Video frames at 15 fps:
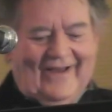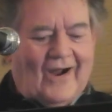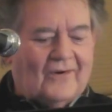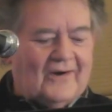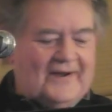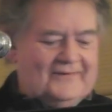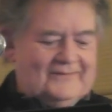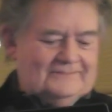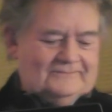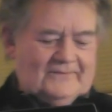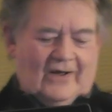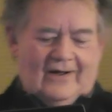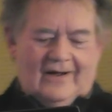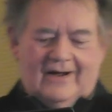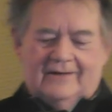All right,
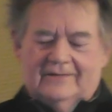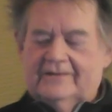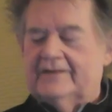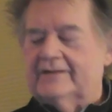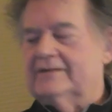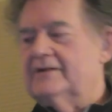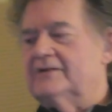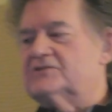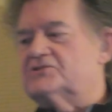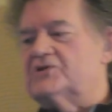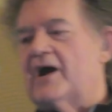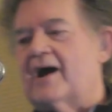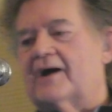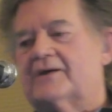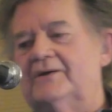uh, it's
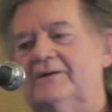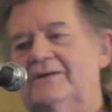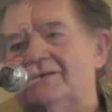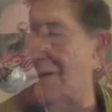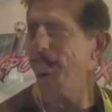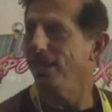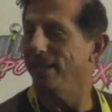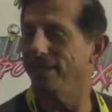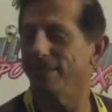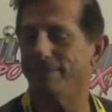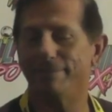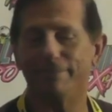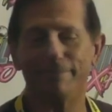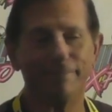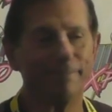Jack.
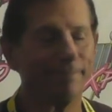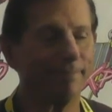Uh,